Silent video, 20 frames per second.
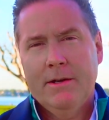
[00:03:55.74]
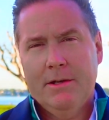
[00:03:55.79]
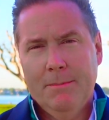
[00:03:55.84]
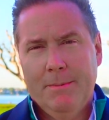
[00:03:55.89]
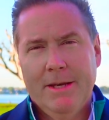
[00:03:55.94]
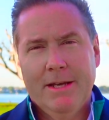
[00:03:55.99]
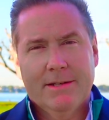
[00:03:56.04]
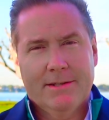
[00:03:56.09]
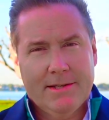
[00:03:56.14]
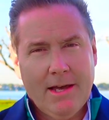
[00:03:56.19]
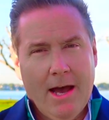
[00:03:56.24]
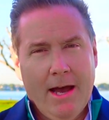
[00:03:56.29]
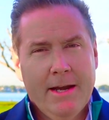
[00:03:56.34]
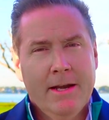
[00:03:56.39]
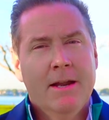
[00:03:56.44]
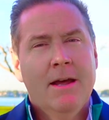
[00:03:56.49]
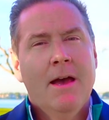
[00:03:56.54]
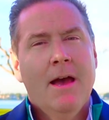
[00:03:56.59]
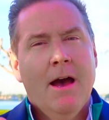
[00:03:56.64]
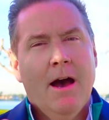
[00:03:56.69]
to be a
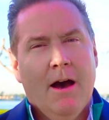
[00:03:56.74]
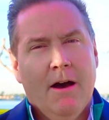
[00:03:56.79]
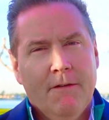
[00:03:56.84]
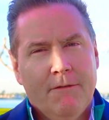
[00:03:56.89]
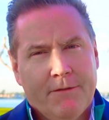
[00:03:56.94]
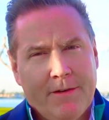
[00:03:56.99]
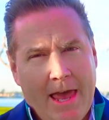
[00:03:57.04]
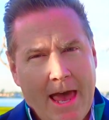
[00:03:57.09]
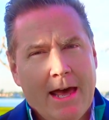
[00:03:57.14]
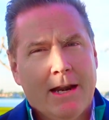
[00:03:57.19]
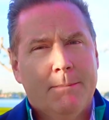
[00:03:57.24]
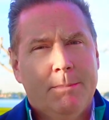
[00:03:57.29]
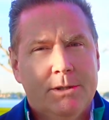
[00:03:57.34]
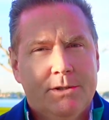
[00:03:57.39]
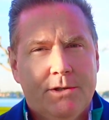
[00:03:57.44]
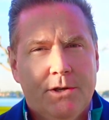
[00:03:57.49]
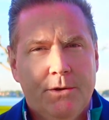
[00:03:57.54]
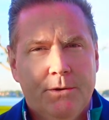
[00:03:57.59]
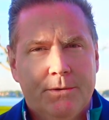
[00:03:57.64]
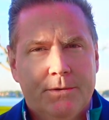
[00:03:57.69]
sign of
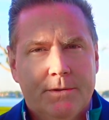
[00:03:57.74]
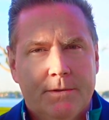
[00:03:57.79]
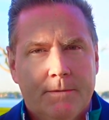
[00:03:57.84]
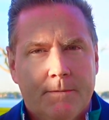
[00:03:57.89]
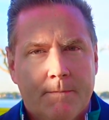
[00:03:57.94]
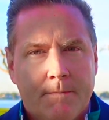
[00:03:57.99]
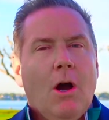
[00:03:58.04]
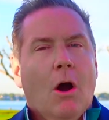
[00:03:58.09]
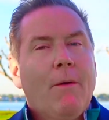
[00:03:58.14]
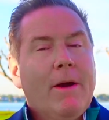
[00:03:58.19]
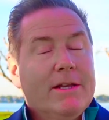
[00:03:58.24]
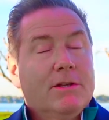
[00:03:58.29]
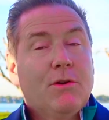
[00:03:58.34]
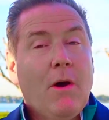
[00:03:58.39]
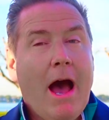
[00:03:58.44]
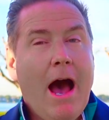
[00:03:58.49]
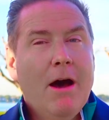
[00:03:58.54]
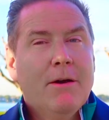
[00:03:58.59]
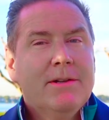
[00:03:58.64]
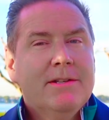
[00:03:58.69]
cannabis use. All right, so
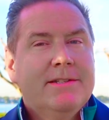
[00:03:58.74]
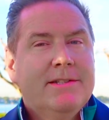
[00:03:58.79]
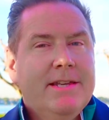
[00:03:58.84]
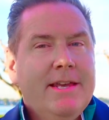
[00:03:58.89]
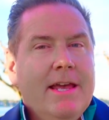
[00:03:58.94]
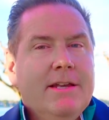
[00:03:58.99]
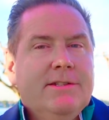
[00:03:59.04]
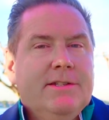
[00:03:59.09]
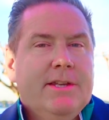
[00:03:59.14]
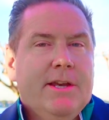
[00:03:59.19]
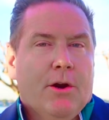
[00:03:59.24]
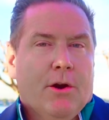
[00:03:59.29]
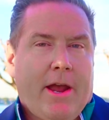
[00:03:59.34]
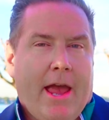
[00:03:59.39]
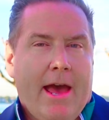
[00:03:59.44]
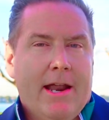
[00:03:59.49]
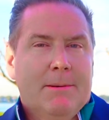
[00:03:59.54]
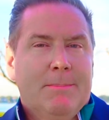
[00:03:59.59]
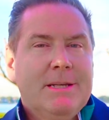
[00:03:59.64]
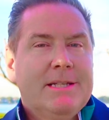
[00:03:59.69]
how does THC or
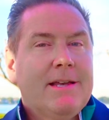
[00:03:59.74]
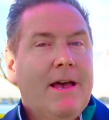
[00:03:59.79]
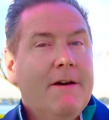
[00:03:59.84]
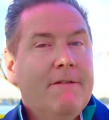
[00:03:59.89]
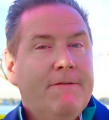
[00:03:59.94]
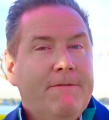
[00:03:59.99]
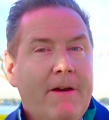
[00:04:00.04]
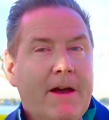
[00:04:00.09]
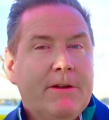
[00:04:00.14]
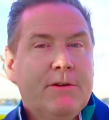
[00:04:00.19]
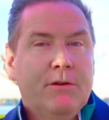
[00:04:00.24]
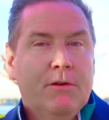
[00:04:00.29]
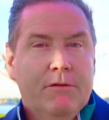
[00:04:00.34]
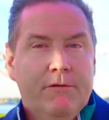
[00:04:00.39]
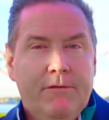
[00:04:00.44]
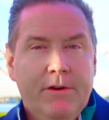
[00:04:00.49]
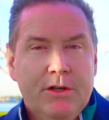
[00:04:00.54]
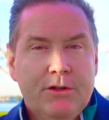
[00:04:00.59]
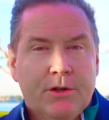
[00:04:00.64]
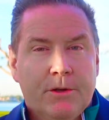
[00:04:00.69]
cannabis affect your
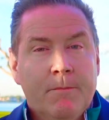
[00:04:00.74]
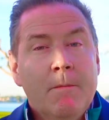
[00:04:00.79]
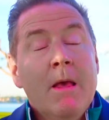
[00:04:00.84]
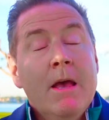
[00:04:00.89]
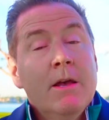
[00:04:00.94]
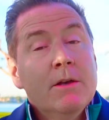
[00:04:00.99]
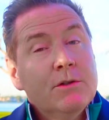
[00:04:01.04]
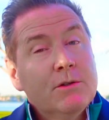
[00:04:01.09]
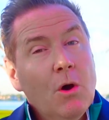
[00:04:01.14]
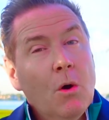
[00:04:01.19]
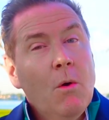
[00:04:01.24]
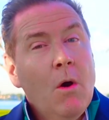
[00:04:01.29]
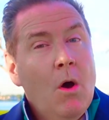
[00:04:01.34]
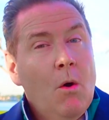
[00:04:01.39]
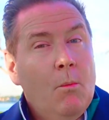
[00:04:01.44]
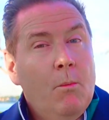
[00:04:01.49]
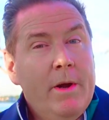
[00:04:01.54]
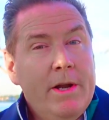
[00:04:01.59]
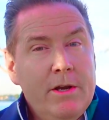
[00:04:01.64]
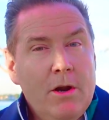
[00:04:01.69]
vision? So
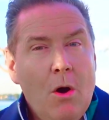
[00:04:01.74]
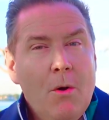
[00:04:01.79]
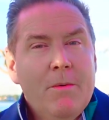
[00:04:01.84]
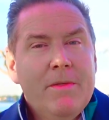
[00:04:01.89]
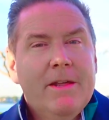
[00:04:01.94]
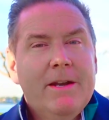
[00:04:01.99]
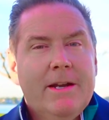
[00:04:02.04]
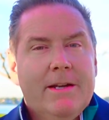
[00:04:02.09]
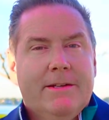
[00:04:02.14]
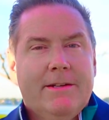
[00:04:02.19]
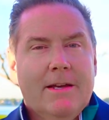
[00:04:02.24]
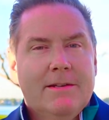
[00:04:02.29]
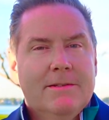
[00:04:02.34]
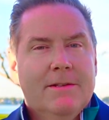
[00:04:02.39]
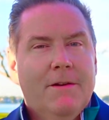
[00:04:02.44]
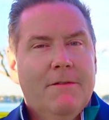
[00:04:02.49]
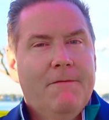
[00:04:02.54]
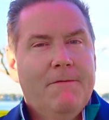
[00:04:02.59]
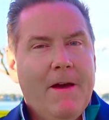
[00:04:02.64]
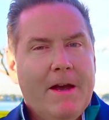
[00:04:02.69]
we know that it doesn't
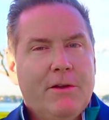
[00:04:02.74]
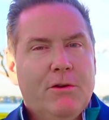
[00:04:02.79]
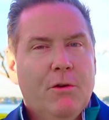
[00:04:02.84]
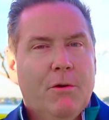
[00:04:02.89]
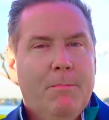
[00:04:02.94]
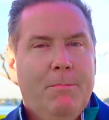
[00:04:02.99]
affect your